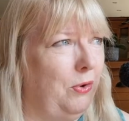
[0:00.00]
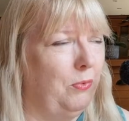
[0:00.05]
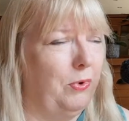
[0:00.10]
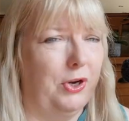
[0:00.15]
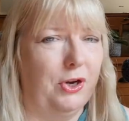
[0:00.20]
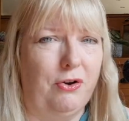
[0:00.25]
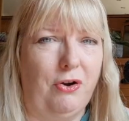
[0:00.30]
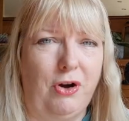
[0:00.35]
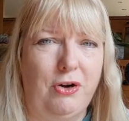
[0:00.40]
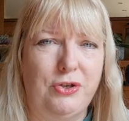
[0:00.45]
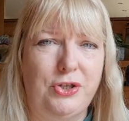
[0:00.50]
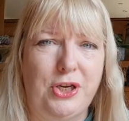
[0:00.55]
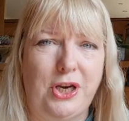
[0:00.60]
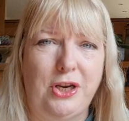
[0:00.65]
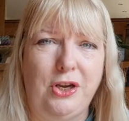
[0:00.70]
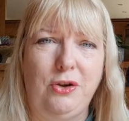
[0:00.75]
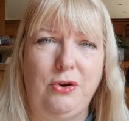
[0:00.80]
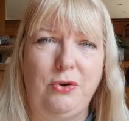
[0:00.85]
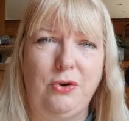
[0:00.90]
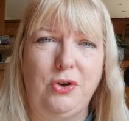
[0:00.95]
when you
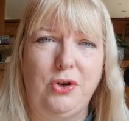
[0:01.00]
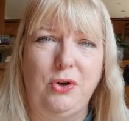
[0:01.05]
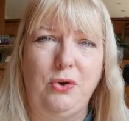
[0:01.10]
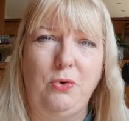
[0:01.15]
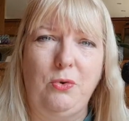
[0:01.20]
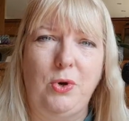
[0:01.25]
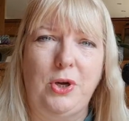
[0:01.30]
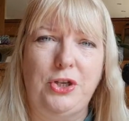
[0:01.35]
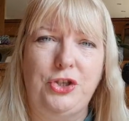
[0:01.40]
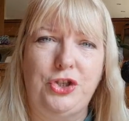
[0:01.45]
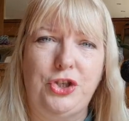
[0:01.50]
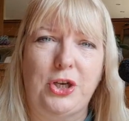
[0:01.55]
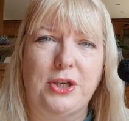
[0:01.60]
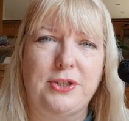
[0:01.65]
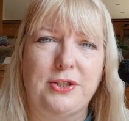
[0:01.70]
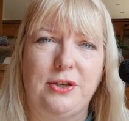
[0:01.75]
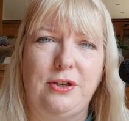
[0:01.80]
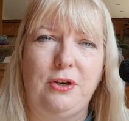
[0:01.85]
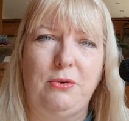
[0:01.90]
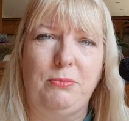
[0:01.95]
crochet you
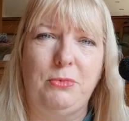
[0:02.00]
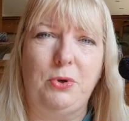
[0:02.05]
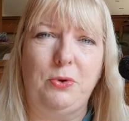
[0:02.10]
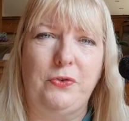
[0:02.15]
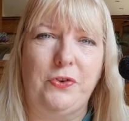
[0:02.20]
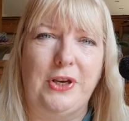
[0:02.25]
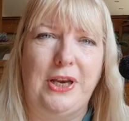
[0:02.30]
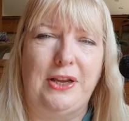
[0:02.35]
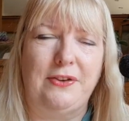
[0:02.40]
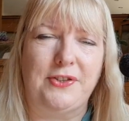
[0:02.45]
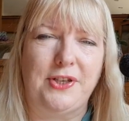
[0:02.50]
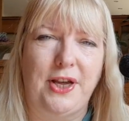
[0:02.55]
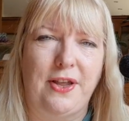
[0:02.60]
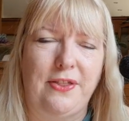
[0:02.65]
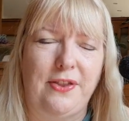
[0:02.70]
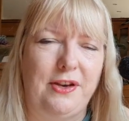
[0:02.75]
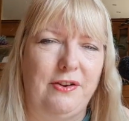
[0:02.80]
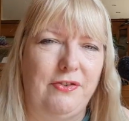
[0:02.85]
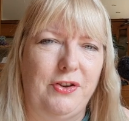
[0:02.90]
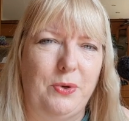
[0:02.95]
adjust a lot more of your left
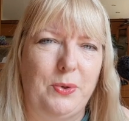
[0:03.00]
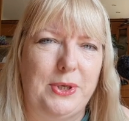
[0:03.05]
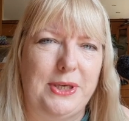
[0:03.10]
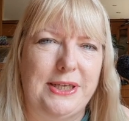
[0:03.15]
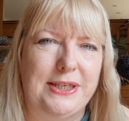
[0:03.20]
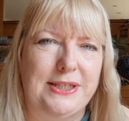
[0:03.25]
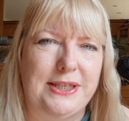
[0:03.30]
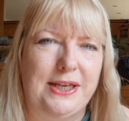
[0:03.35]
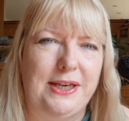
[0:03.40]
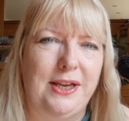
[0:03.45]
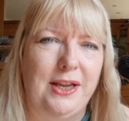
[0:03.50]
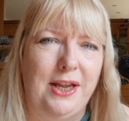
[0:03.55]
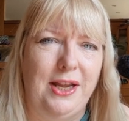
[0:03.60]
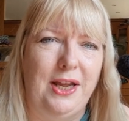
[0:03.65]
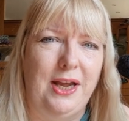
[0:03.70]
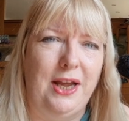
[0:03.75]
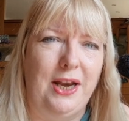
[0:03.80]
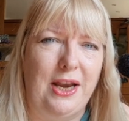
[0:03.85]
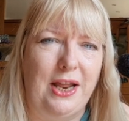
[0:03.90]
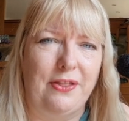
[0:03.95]
hand than if you were knitting
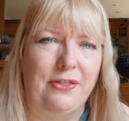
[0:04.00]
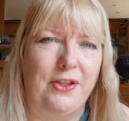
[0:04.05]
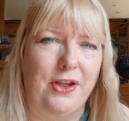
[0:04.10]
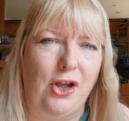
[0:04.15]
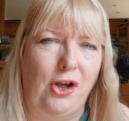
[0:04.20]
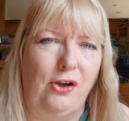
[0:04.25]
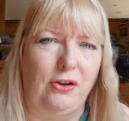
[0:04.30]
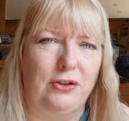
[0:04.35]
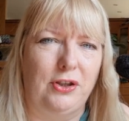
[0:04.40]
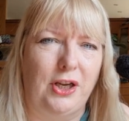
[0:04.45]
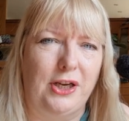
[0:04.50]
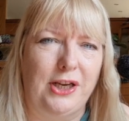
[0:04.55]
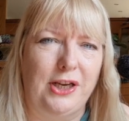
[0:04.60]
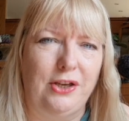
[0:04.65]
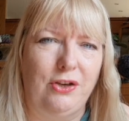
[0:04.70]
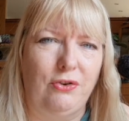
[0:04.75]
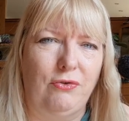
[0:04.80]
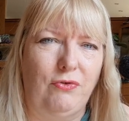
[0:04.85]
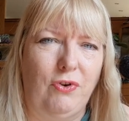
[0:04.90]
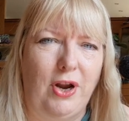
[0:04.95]
and had the yarn like
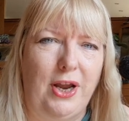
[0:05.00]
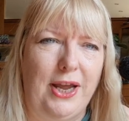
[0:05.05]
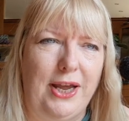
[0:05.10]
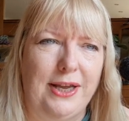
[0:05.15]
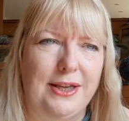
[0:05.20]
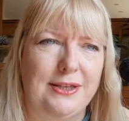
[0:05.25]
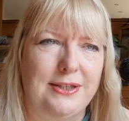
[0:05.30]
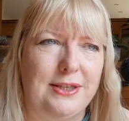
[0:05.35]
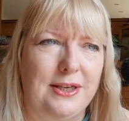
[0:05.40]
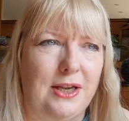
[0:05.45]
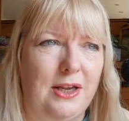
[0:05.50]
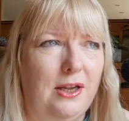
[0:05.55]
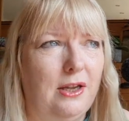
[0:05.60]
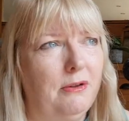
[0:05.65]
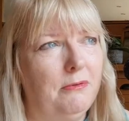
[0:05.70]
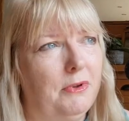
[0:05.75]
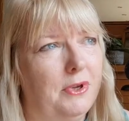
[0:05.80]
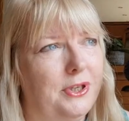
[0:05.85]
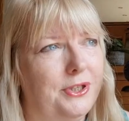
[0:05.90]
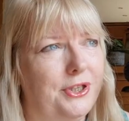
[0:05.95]
in your right hand.
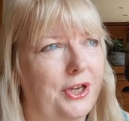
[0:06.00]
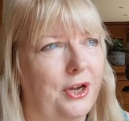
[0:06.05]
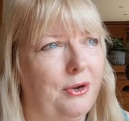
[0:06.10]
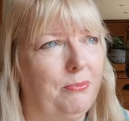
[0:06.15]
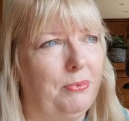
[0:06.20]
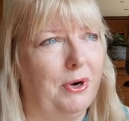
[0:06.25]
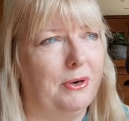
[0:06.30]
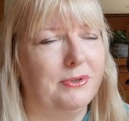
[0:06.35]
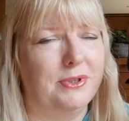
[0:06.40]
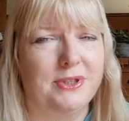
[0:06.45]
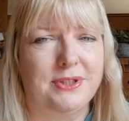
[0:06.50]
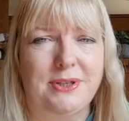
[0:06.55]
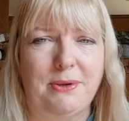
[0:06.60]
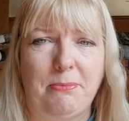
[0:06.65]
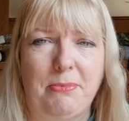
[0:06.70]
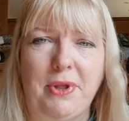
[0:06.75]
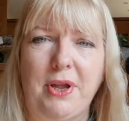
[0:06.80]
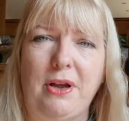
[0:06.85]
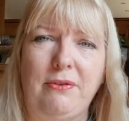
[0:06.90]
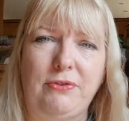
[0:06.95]
So perhaps that's
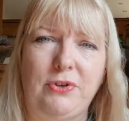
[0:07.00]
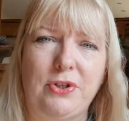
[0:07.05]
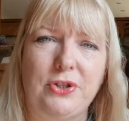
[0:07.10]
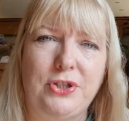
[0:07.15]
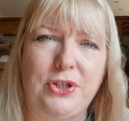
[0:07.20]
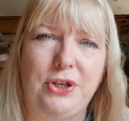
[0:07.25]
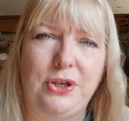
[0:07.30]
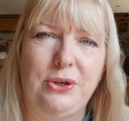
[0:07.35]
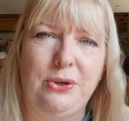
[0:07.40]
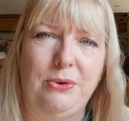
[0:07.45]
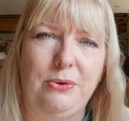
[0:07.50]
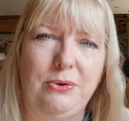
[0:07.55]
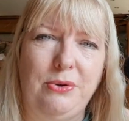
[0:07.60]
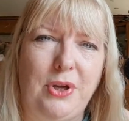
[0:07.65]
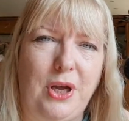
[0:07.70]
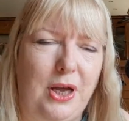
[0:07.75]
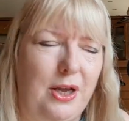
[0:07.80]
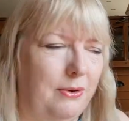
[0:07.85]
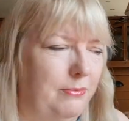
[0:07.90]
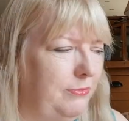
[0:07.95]
something I've got to
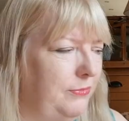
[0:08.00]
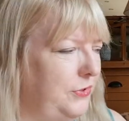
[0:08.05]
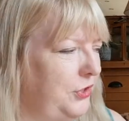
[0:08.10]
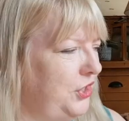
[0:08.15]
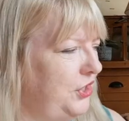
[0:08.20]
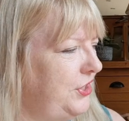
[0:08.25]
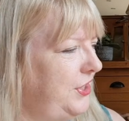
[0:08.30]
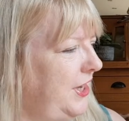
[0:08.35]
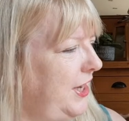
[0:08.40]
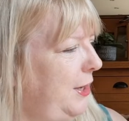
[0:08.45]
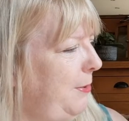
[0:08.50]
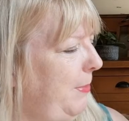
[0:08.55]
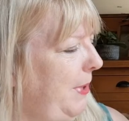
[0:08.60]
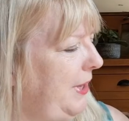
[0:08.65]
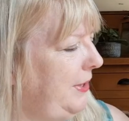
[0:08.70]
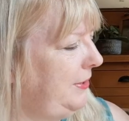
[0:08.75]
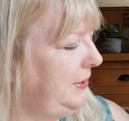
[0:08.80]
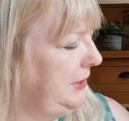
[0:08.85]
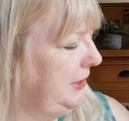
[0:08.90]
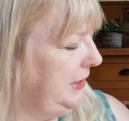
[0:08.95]
just think
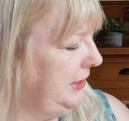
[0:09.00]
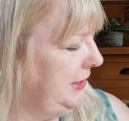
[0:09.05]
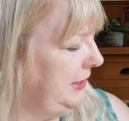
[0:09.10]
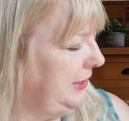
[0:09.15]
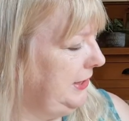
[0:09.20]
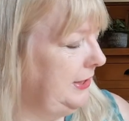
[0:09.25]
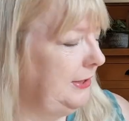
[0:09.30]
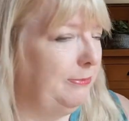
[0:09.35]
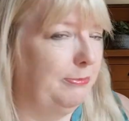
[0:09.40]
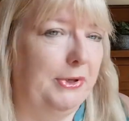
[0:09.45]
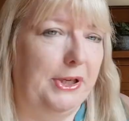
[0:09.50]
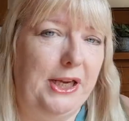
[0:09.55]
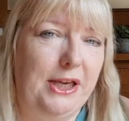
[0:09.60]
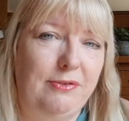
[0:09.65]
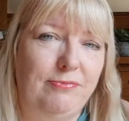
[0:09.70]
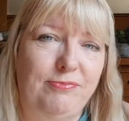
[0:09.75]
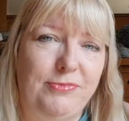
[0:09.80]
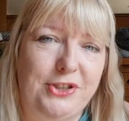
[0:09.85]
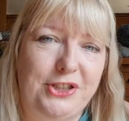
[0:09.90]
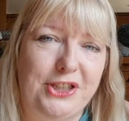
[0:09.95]
about. But yeah,
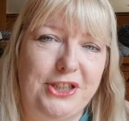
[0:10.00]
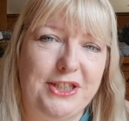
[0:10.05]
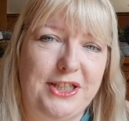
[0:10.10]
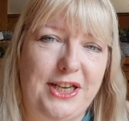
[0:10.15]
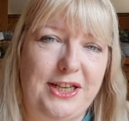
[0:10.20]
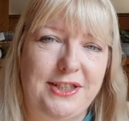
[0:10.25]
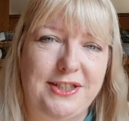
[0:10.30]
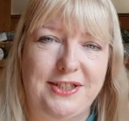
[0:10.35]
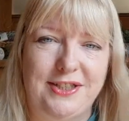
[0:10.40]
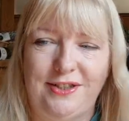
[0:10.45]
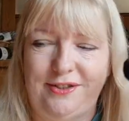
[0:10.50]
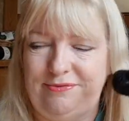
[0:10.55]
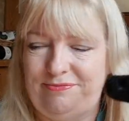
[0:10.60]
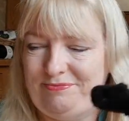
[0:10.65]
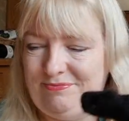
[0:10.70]
success.